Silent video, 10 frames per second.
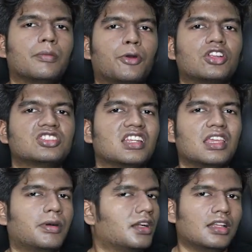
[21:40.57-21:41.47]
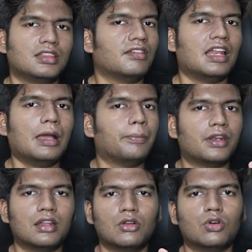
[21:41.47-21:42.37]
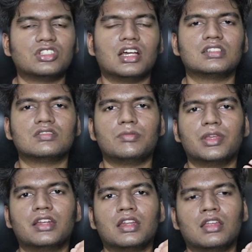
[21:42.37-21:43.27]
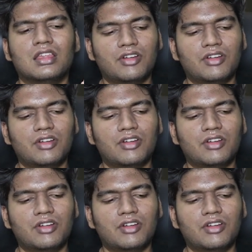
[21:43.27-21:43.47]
production key, but nothing will happen. No charges will be getting.